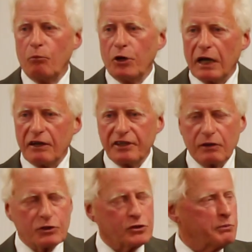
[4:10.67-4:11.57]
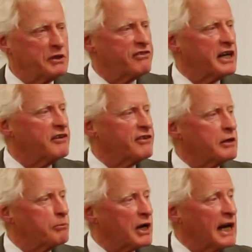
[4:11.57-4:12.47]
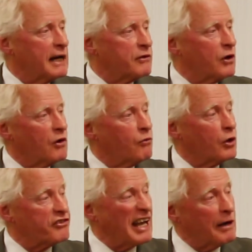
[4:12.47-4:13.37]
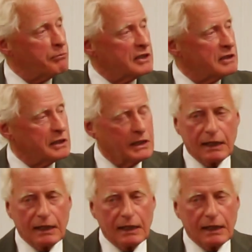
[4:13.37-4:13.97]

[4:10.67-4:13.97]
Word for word: but I think we should be very, very proud of what's happened